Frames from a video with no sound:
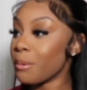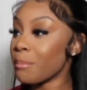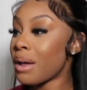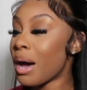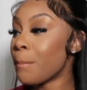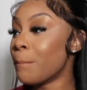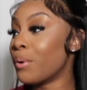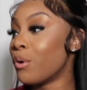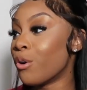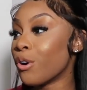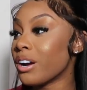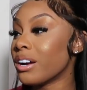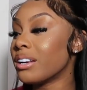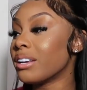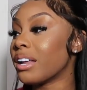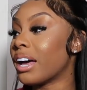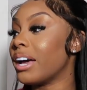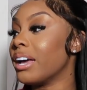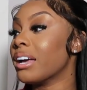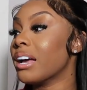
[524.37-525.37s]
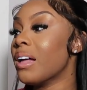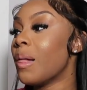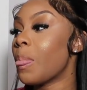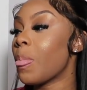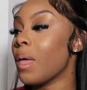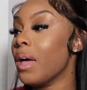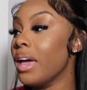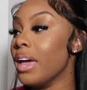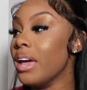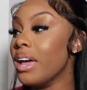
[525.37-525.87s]
I'm not boring. Like,
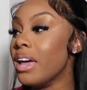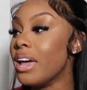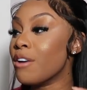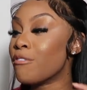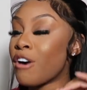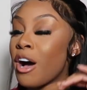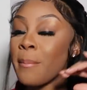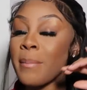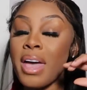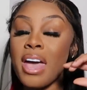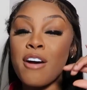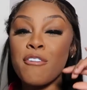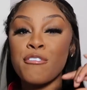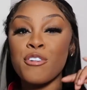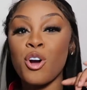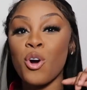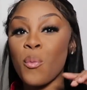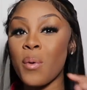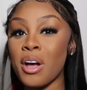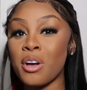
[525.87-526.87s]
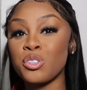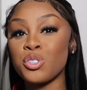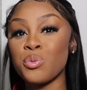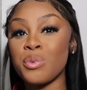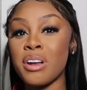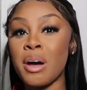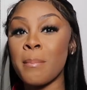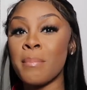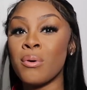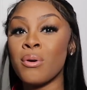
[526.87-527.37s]
if I'm ever around
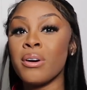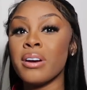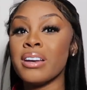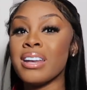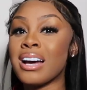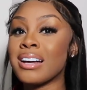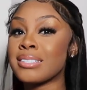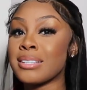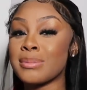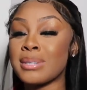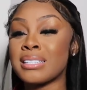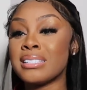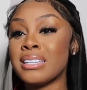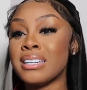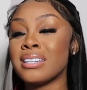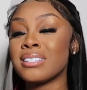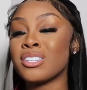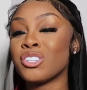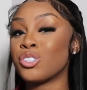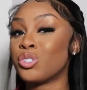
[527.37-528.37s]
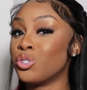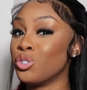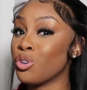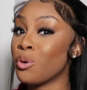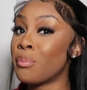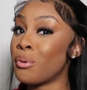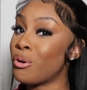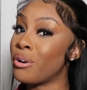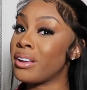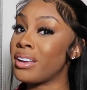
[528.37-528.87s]
you and I'm boring, 9 times out of 10, it's because
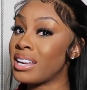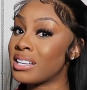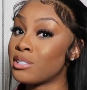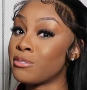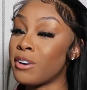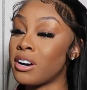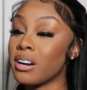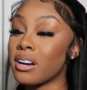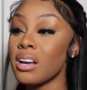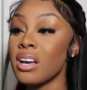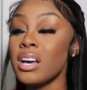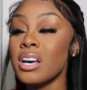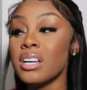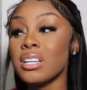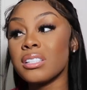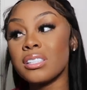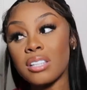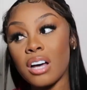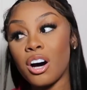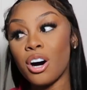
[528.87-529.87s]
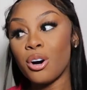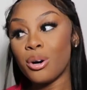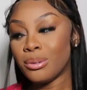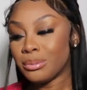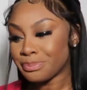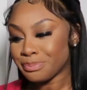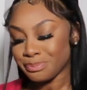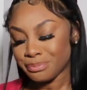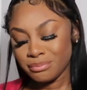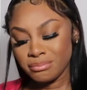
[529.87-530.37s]
you're boring as fuck.
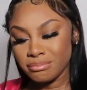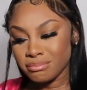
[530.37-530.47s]
So,